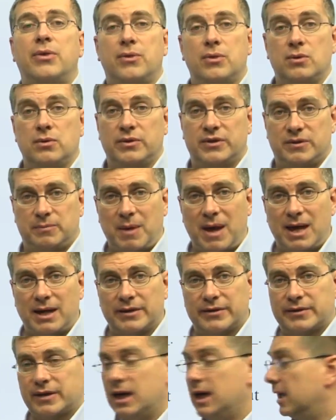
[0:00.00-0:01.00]
through
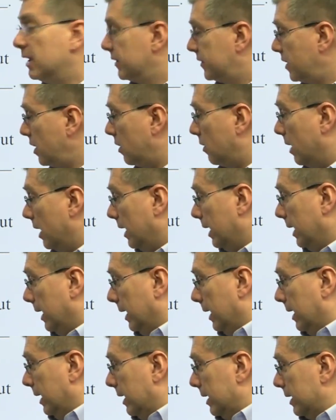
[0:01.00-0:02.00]
space. So,
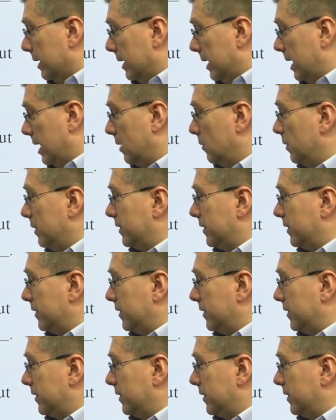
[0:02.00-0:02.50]
it